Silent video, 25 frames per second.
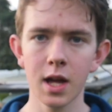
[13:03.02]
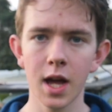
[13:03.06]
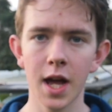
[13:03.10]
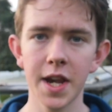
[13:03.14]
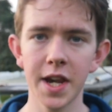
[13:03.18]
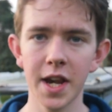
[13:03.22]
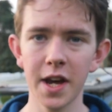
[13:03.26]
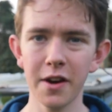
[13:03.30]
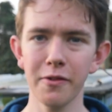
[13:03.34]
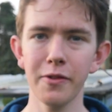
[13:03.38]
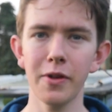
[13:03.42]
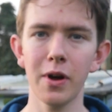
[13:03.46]

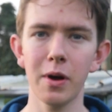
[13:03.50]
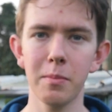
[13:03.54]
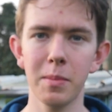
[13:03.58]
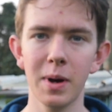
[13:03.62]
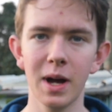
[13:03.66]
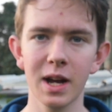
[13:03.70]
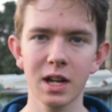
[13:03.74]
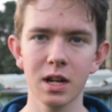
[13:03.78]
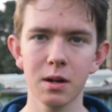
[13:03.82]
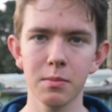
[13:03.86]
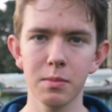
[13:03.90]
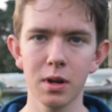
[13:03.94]
And now that I'm
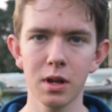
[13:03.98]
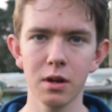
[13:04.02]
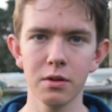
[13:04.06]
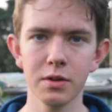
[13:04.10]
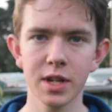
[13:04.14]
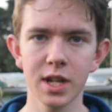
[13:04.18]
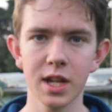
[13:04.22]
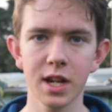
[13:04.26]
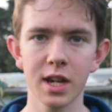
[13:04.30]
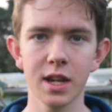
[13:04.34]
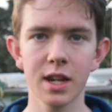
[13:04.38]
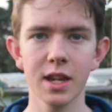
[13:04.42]
back
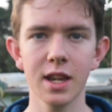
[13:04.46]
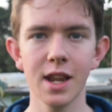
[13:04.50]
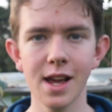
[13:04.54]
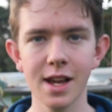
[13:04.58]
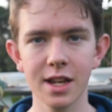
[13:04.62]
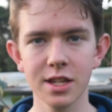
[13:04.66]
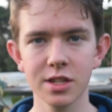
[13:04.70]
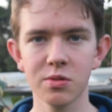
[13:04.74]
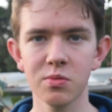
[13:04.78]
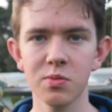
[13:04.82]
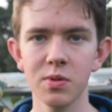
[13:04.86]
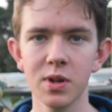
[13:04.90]
uploading,
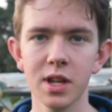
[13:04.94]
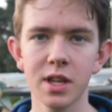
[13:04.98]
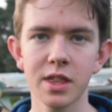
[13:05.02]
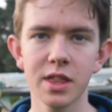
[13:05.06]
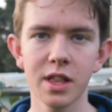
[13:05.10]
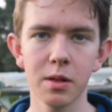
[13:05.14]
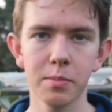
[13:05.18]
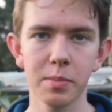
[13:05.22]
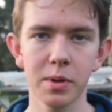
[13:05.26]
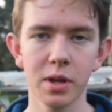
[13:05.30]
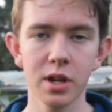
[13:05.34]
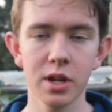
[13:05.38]
next week
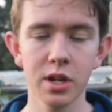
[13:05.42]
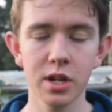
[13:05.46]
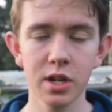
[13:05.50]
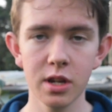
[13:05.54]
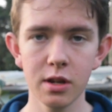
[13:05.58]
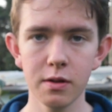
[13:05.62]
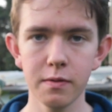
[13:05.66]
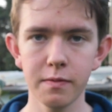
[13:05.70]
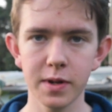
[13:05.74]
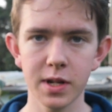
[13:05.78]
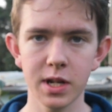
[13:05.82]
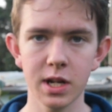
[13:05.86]
there'll be a
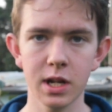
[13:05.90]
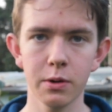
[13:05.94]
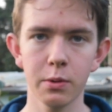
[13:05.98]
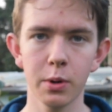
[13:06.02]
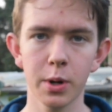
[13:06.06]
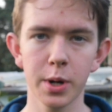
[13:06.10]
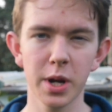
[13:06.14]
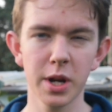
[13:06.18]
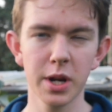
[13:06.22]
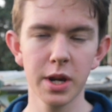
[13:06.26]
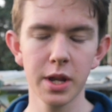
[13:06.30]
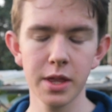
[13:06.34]
new video
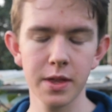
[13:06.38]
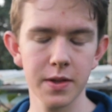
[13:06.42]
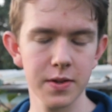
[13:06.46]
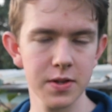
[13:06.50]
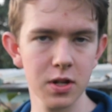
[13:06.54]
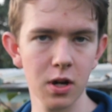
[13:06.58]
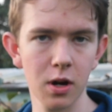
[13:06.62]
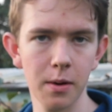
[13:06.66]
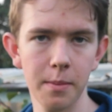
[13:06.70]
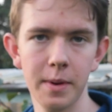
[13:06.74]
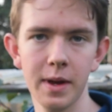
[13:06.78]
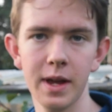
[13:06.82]
on another
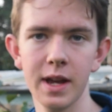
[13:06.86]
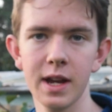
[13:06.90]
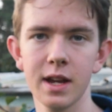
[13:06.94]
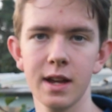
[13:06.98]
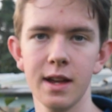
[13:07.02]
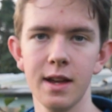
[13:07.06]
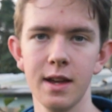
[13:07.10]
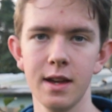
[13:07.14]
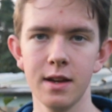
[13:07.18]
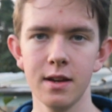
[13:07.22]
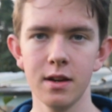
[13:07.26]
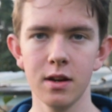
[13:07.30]

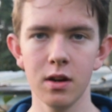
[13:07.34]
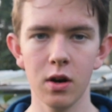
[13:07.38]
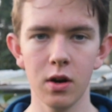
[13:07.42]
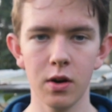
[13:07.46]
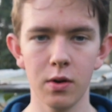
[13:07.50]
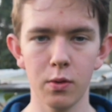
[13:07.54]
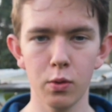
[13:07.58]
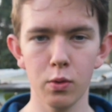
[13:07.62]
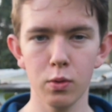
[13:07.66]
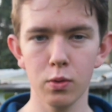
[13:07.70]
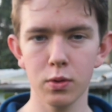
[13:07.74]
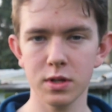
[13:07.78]
topic,
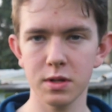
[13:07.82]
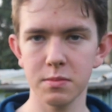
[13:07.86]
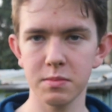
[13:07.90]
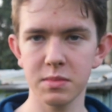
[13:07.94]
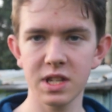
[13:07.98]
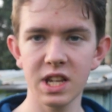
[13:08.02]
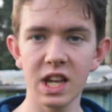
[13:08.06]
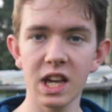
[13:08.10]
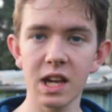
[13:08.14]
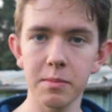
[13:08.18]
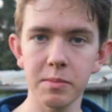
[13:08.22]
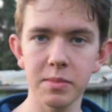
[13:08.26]
or some
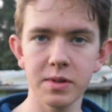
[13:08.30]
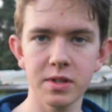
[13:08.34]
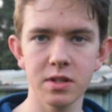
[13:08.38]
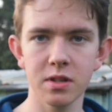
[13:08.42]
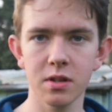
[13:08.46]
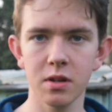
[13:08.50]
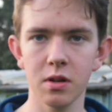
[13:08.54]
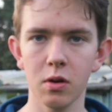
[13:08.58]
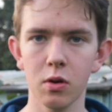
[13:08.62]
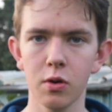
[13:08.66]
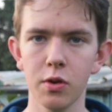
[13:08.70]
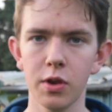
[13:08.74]

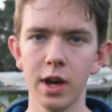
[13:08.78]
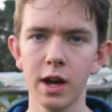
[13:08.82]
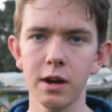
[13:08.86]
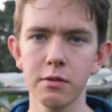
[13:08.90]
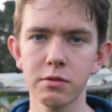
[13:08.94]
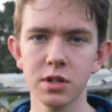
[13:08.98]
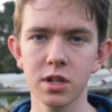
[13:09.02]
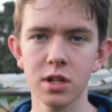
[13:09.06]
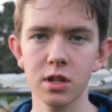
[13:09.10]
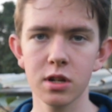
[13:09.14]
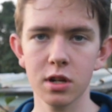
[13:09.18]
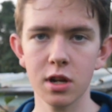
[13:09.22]
tips on how
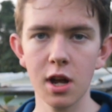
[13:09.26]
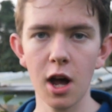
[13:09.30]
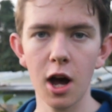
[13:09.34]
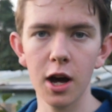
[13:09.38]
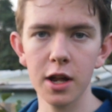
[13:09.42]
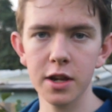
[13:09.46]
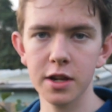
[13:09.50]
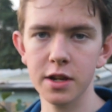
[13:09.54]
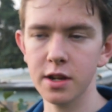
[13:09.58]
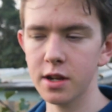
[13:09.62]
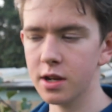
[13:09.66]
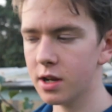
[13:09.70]
to
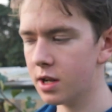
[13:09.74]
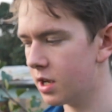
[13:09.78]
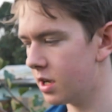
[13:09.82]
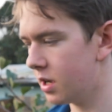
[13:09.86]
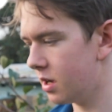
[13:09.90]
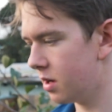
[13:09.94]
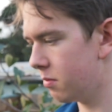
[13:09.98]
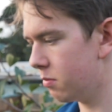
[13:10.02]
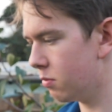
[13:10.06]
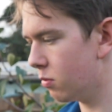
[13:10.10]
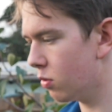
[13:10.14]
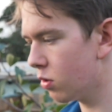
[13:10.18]
garden
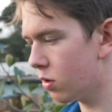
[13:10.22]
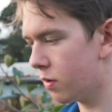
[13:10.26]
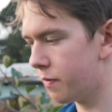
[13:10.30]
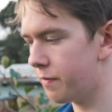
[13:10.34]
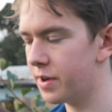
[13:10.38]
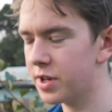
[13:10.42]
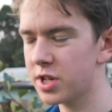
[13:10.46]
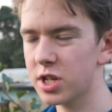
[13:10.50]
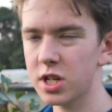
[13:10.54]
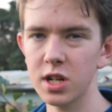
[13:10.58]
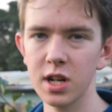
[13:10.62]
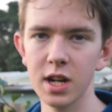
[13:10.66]
more
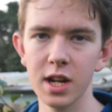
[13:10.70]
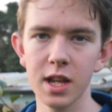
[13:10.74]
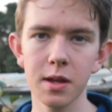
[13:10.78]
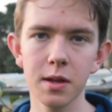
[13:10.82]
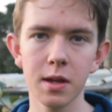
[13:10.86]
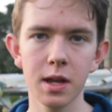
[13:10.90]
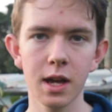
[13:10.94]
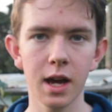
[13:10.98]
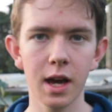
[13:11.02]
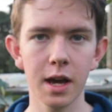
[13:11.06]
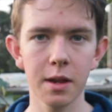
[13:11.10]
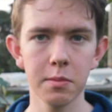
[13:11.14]

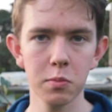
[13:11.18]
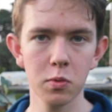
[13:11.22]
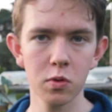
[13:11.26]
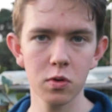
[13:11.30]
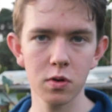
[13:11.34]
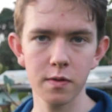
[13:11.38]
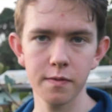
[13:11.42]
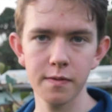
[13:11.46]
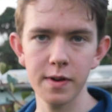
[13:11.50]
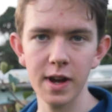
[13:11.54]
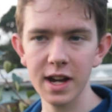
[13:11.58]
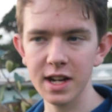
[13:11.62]
efficiently and
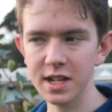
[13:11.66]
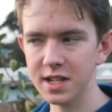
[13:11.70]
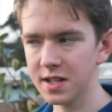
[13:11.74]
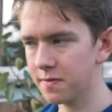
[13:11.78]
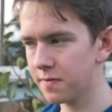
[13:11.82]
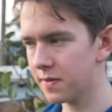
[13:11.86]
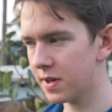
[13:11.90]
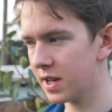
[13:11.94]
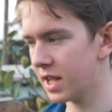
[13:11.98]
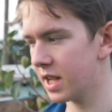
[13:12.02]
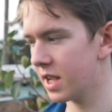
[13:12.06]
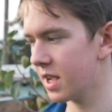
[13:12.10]
more
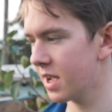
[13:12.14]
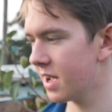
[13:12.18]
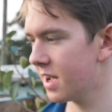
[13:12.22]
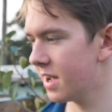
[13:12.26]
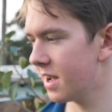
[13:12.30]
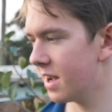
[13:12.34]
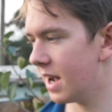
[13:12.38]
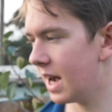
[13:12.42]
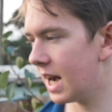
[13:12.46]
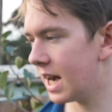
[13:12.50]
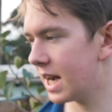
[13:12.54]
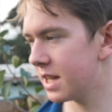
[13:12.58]
effectively,
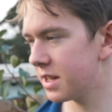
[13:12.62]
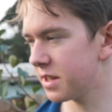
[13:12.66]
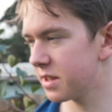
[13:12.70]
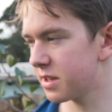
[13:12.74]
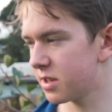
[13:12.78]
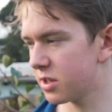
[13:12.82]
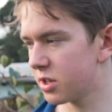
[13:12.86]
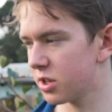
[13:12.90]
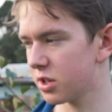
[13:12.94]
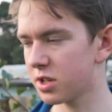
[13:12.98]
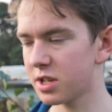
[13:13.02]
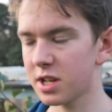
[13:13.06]
and
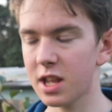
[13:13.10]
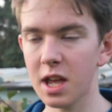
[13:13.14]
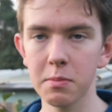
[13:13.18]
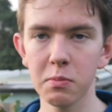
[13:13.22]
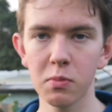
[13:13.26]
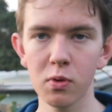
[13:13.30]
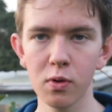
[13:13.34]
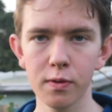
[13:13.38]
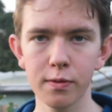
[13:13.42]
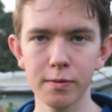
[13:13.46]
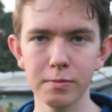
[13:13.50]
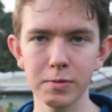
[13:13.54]
just to get
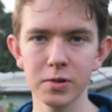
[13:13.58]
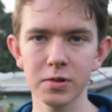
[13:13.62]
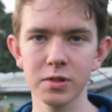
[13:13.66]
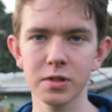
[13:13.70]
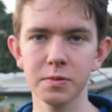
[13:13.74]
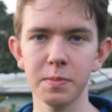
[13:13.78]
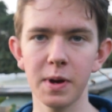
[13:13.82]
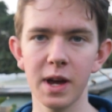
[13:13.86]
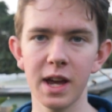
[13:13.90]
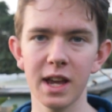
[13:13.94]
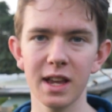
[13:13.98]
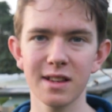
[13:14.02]
more from your
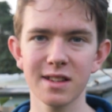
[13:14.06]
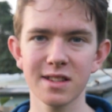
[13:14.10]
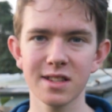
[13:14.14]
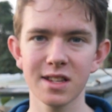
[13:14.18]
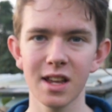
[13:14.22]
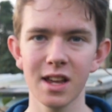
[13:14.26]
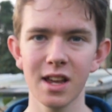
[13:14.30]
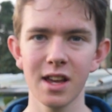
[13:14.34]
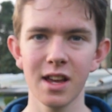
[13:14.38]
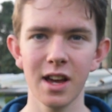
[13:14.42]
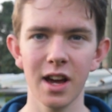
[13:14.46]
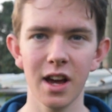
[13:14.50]
space,
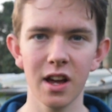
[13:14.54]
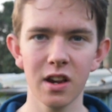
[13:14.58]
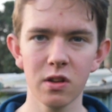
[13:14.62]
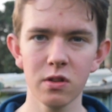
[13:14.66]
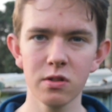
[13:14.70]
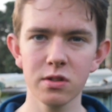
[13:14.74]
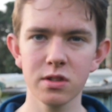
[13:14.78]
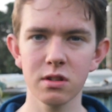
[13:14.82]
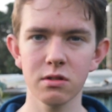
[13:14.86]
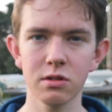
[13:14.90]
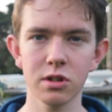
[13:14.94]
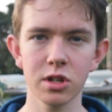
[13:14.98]
and
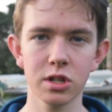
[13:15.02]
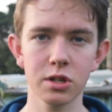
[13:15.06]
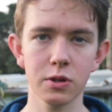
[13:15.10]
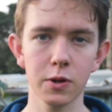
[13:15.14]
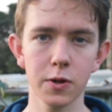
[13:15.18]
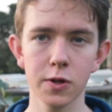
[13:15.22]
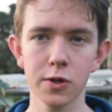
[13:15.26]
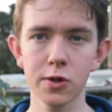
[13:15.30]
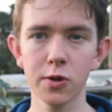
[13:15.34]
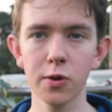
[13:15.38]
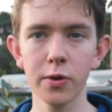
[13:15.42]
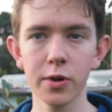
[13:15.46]
also just to
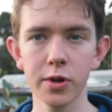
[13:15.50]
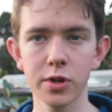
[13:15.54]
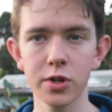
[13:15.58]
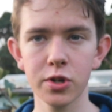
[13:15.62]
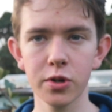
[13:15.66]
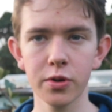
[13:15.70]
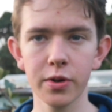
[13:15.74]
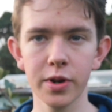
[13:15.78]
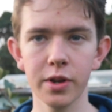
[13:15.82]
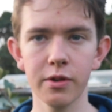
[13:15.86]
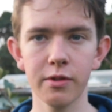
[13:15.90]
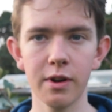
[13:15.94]

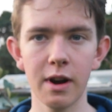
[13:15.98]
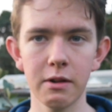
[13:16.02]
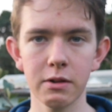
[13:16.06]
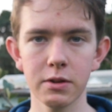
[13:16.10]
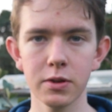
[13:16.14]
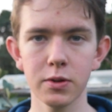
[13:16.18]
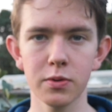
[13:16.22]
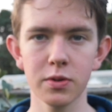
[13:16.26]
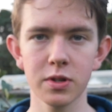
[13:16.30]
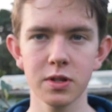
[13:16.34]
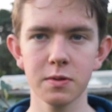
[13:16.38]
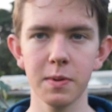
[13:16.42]
enjoy your
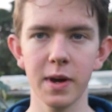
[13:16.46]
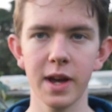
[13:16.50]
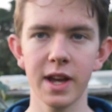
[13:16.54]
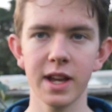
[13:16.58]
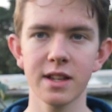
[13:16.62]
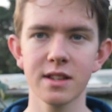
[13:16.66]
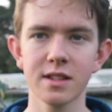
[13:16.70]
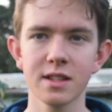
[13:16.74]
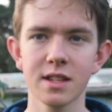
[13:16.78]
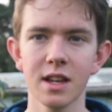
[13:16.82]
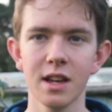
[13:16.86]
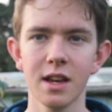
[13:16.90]
outdoor
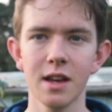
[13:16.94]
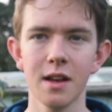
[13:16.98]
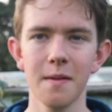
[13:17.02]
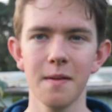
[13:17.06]
space,